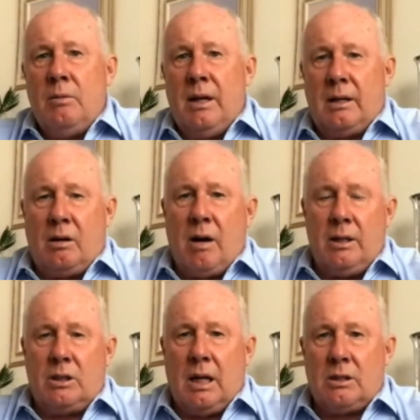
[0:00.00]
We had a
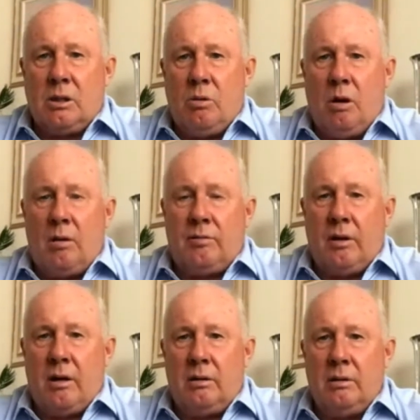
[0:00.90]
great chance of
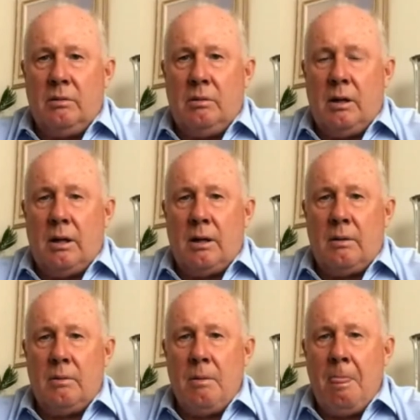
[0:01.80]
qualifying,
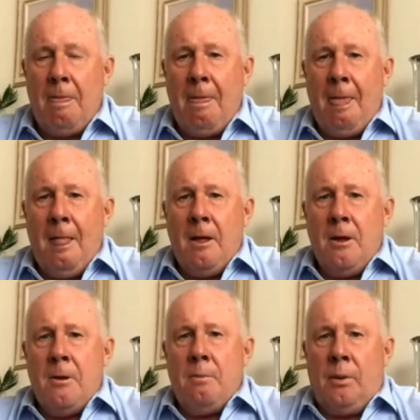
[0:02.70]

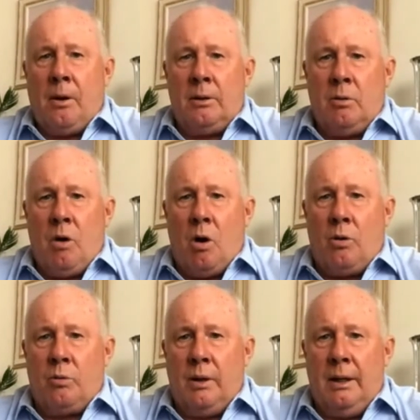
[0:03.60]
but on the
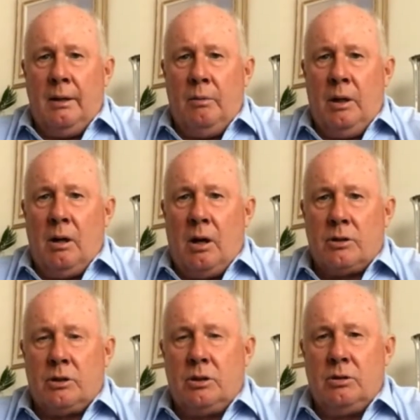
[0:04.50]
road we
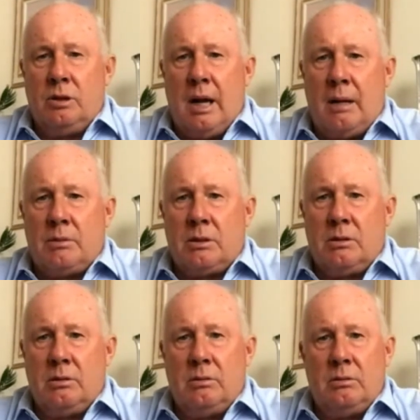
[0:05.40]
lost two games
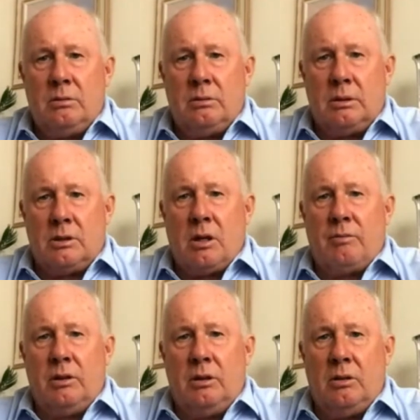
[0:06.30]
to the
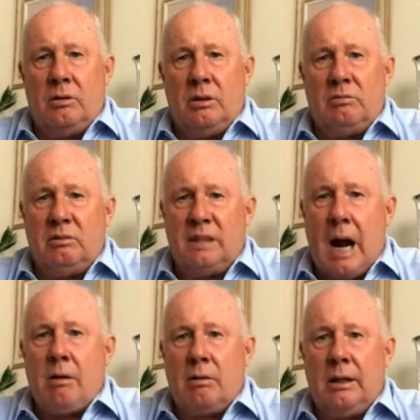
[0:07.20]
Soviet Union,
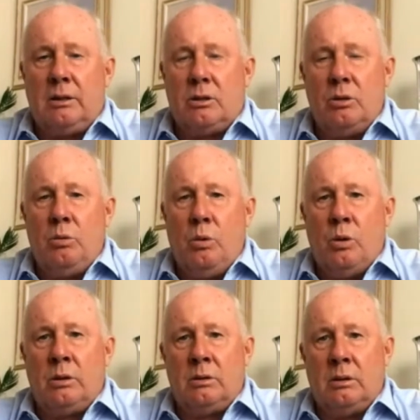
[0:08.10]
narrowly
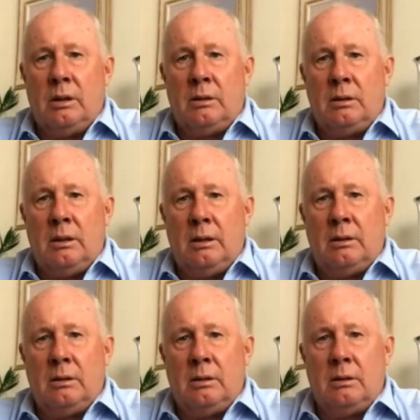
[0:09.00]
2-1
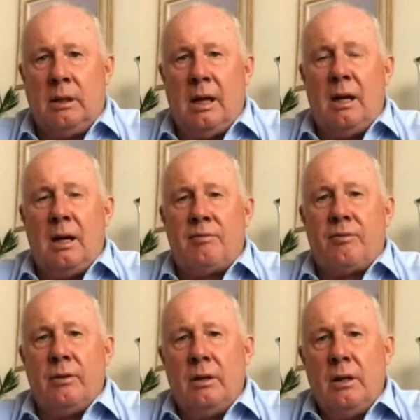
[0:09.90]
in Kiev.
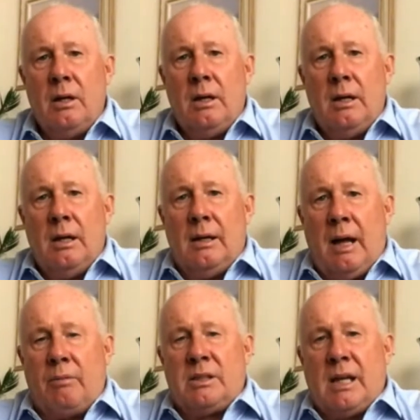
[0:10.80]

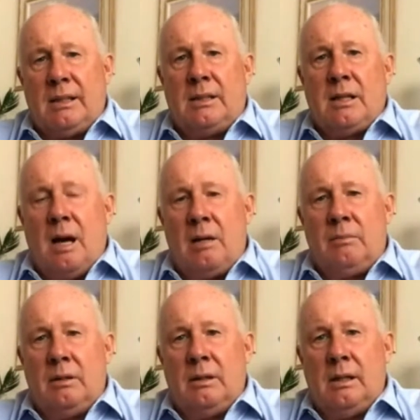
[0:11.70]
That was at the
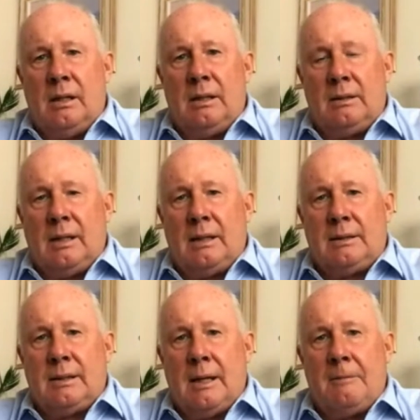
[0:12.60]
time
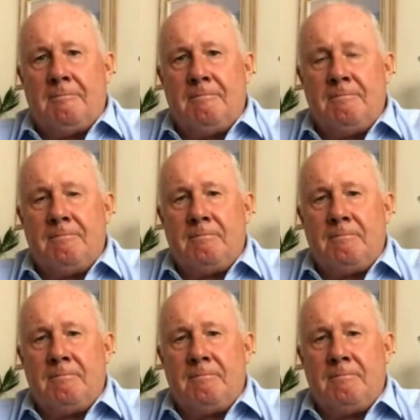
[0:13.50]
the